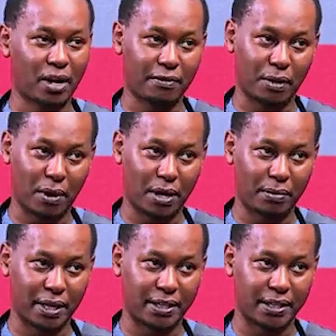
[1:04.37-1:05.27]
we're having
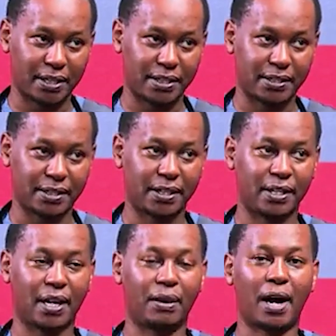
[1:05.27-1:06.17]
worldwide is
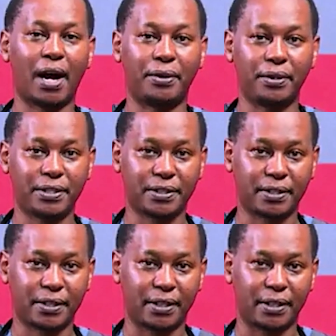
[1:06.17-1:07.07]
in our
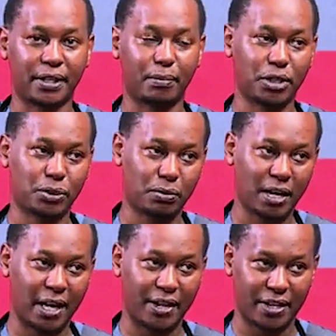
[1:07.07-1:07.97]
adults, in the mature
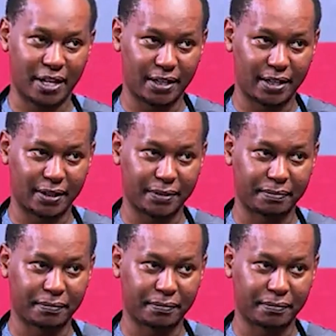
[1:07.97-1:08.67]
and the elderly.